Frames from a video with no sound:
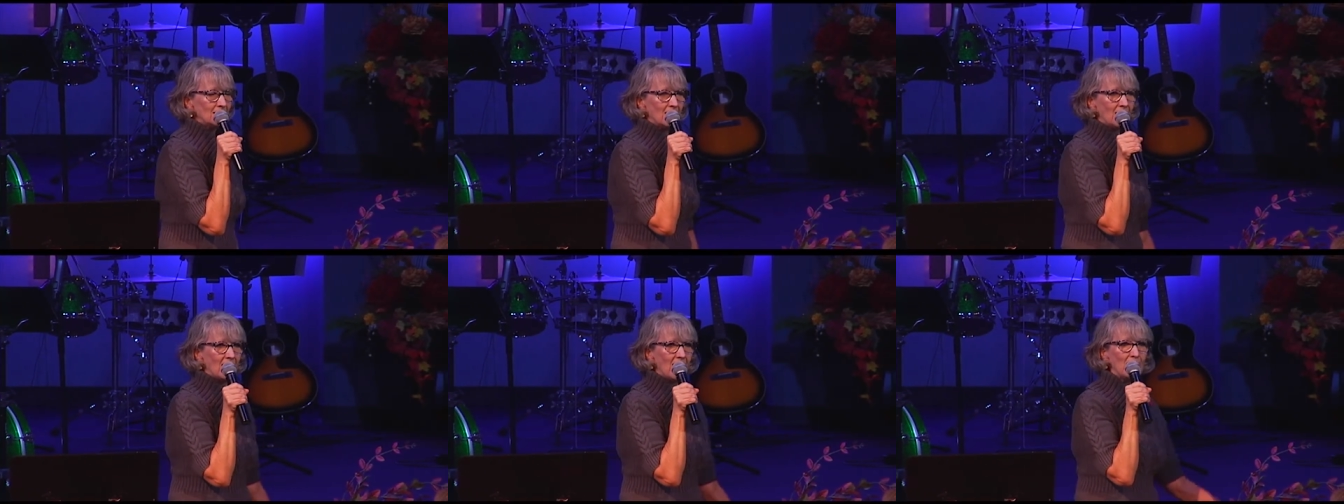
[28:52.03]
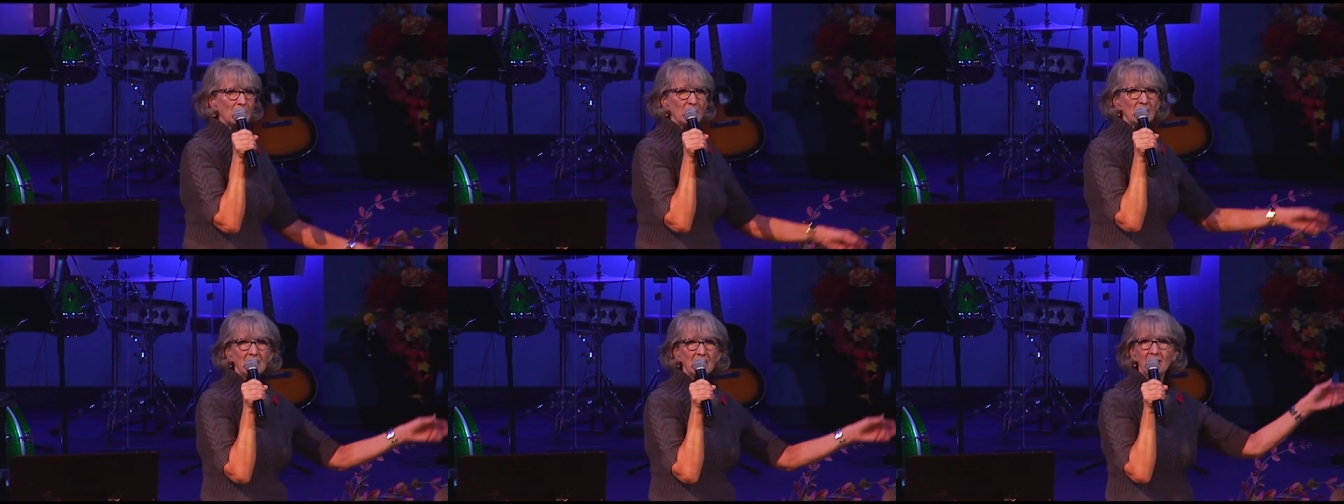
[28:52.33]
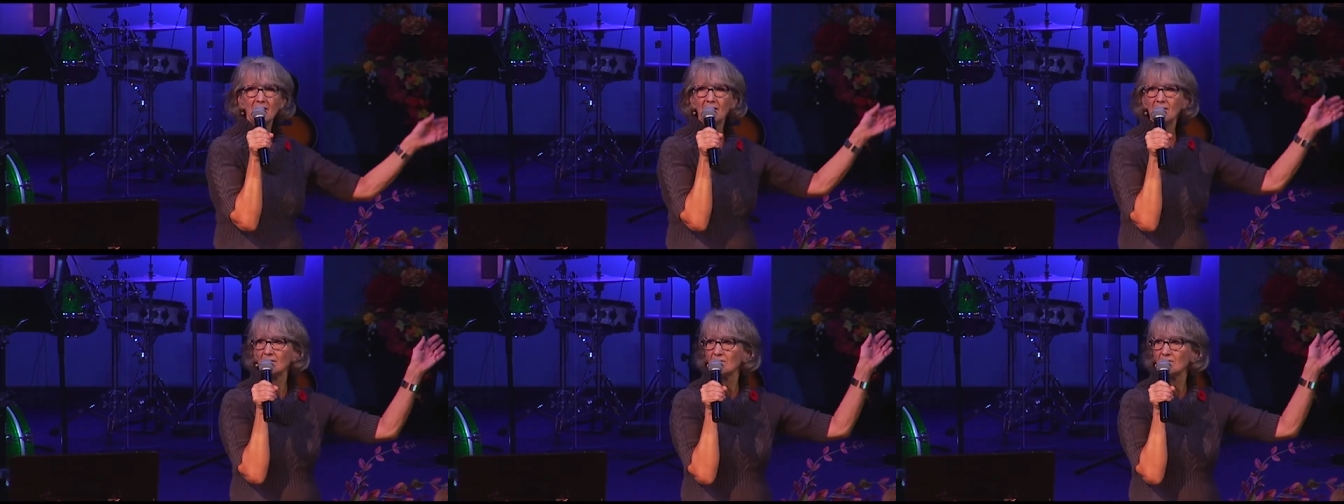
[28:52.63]
How many
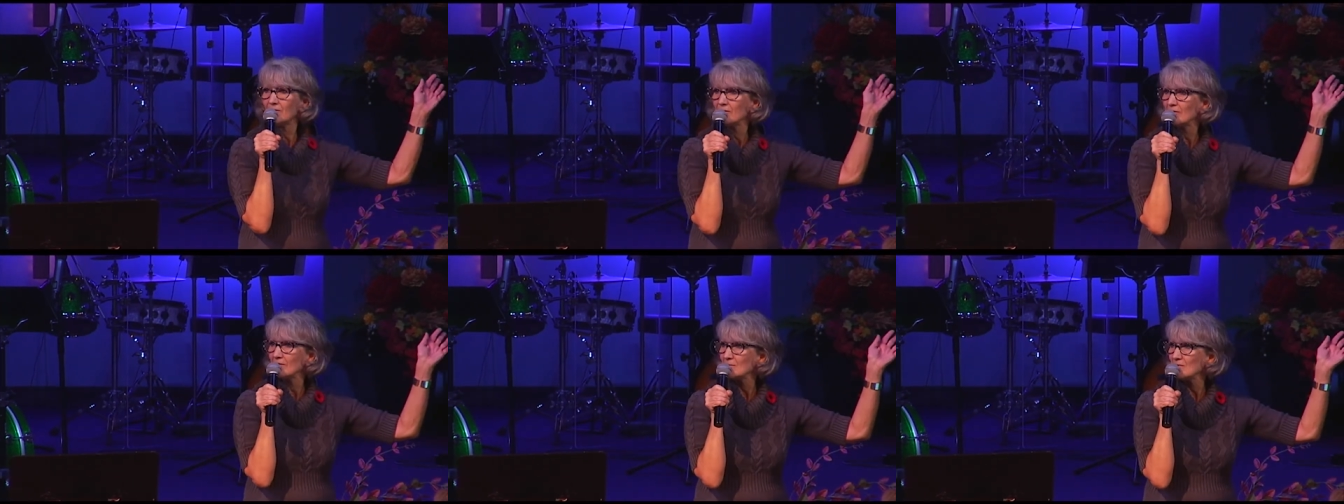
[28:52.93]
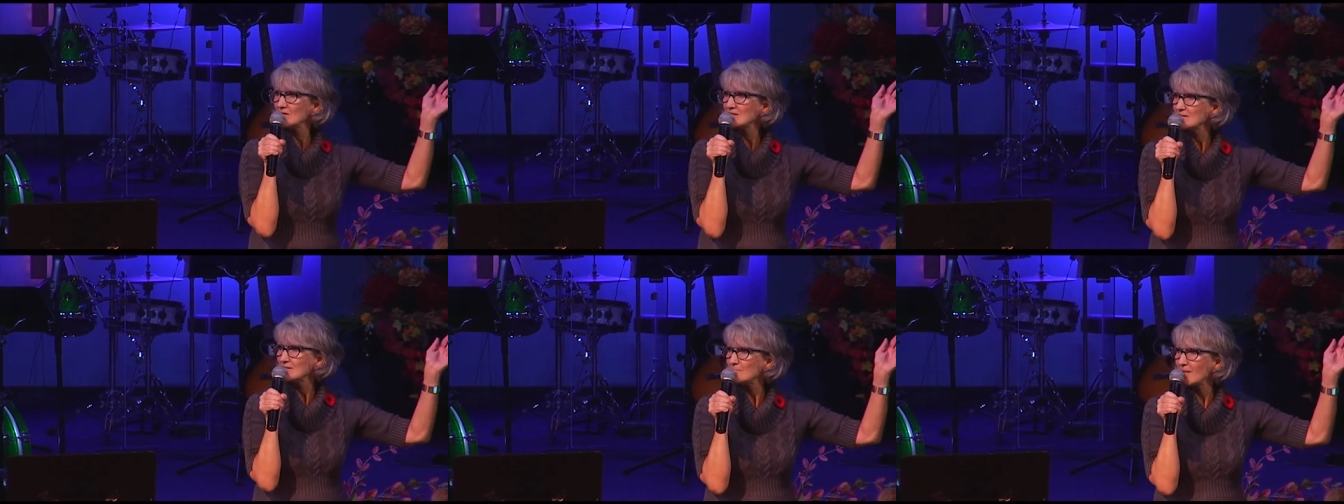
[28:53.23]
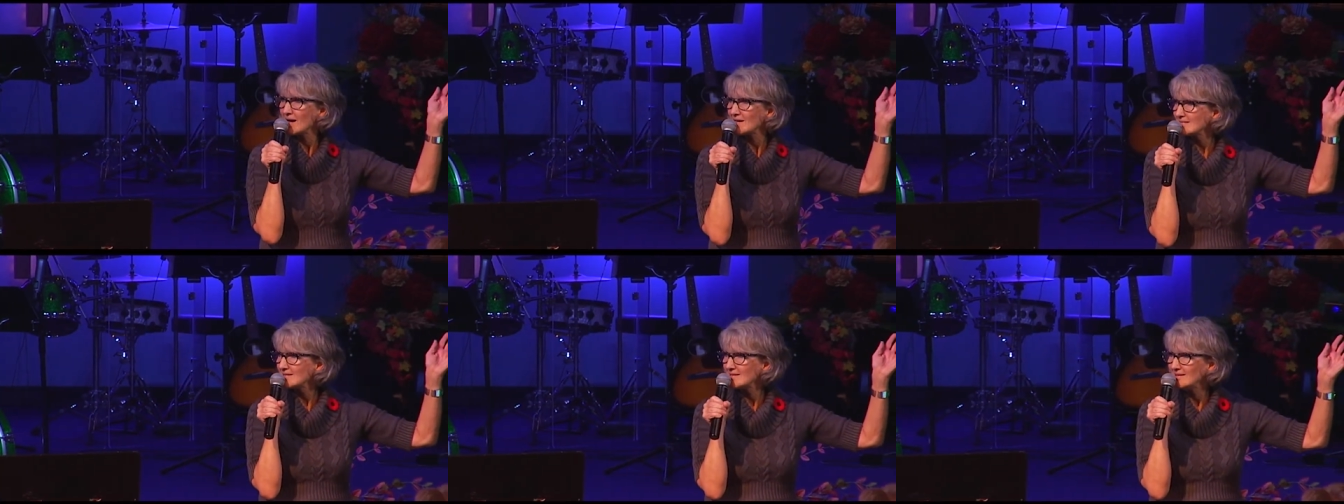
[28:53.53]
here have heard of Mrs.
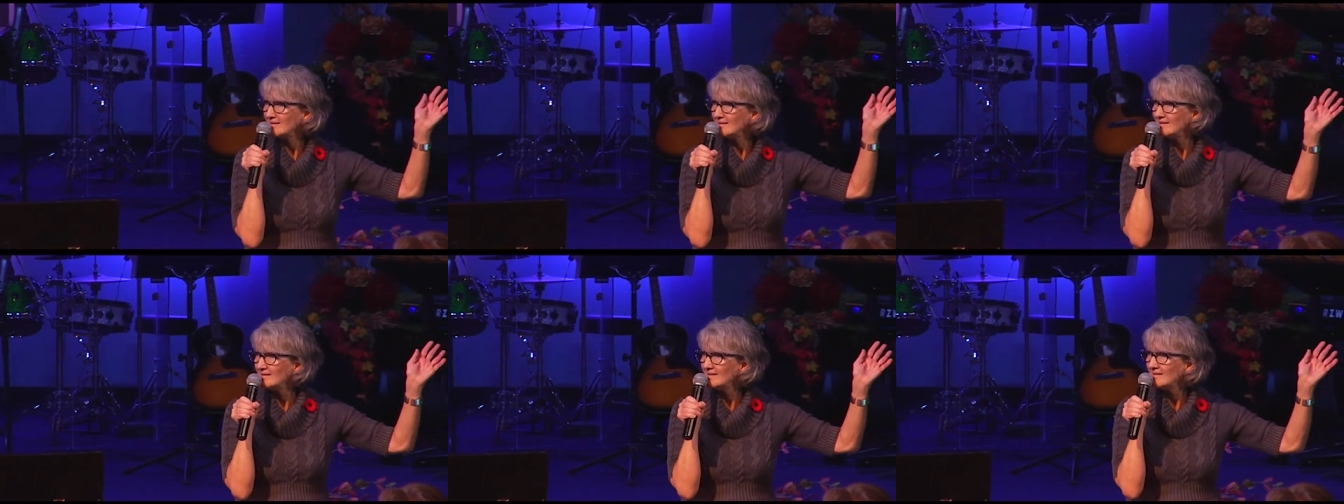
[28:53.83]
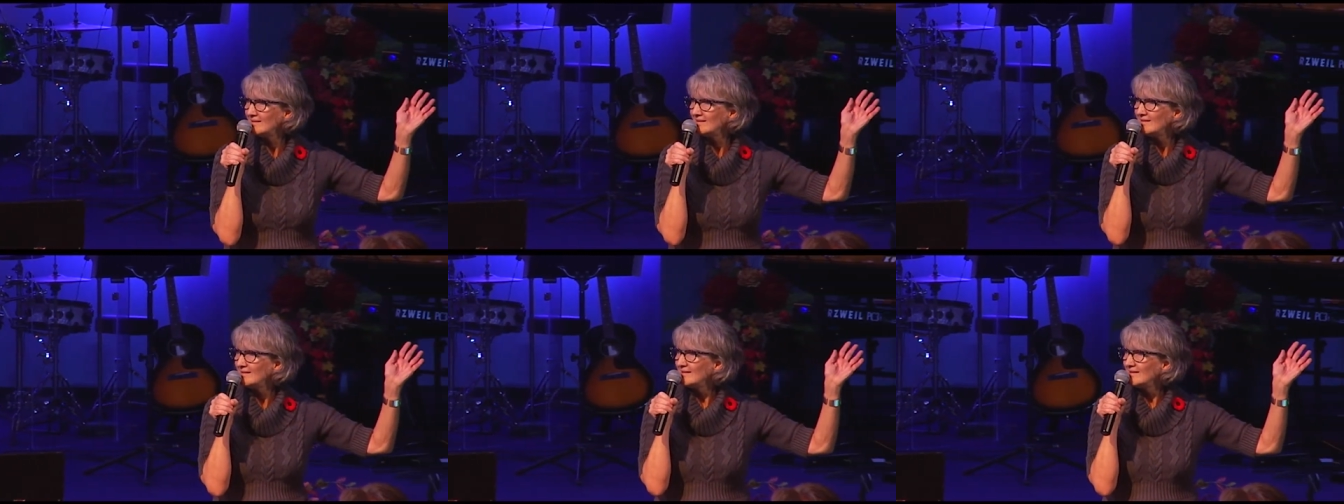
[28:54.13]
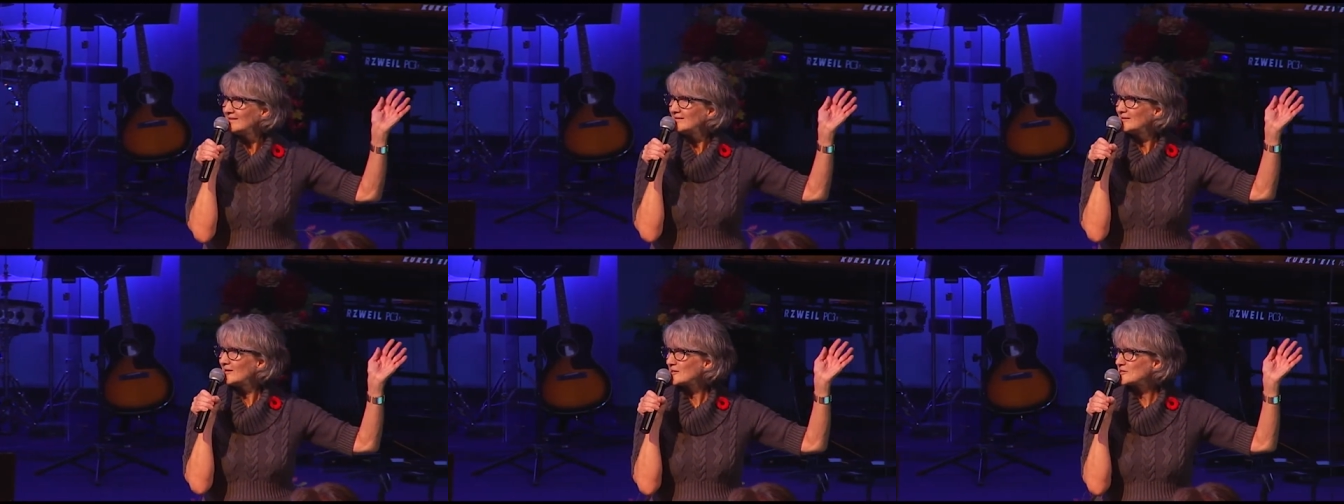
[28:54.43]
Bussey?
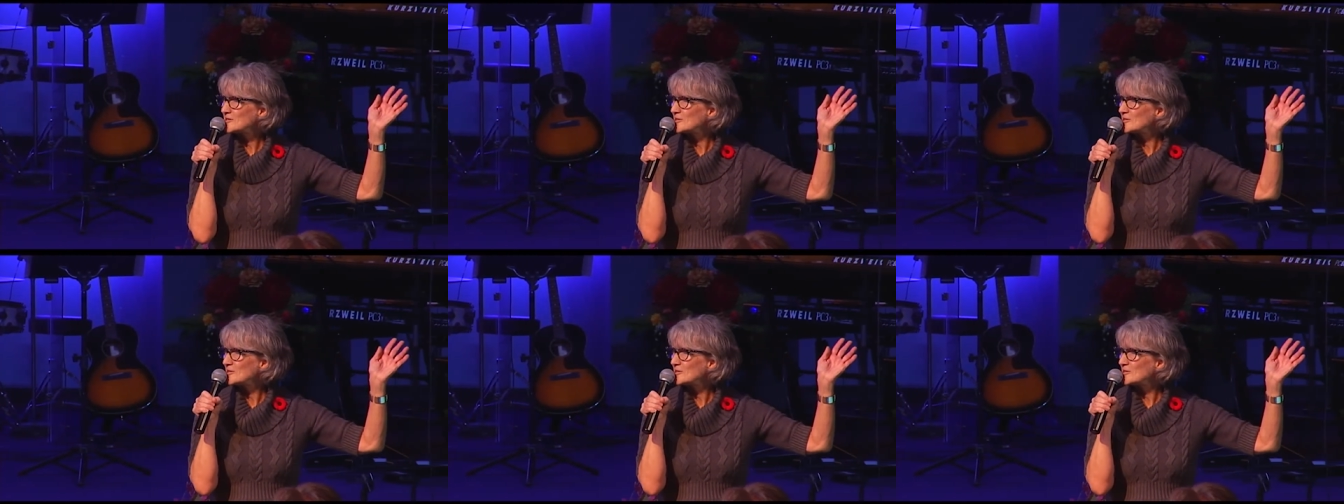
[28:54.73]
Not